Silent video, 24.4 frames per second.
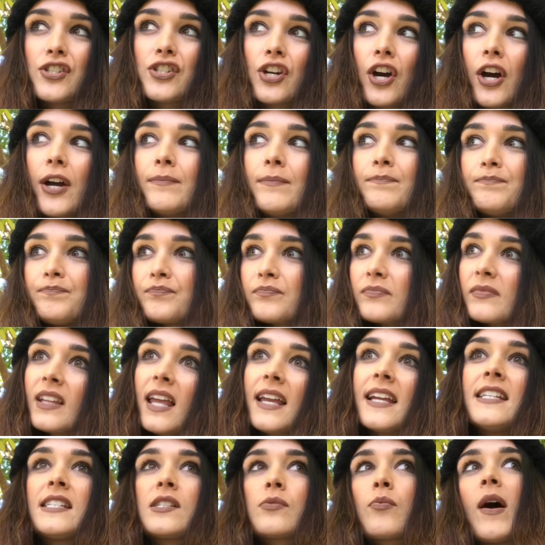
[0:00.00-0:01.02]
So
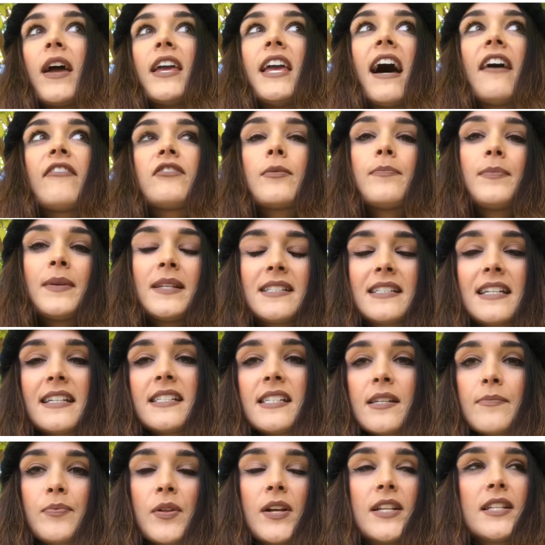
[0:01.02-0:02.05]
it's where you have to be
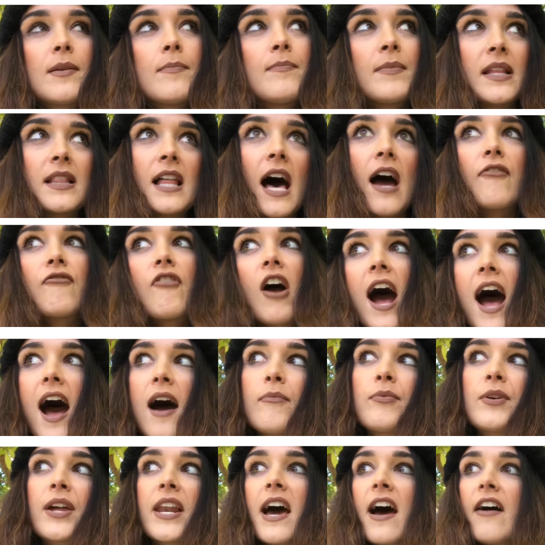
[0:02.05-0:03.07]
disciplined and be like, right,
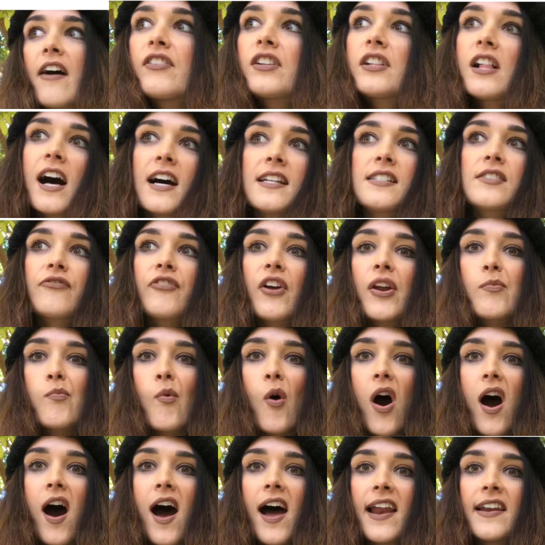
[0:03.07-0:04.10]
I'm going to a glass of red
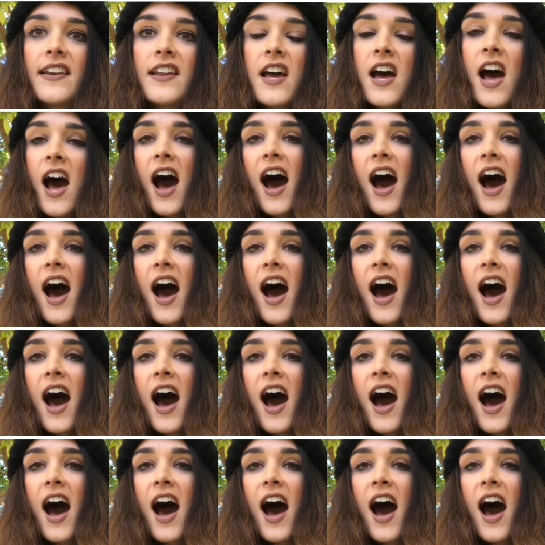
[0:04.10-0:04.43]
wine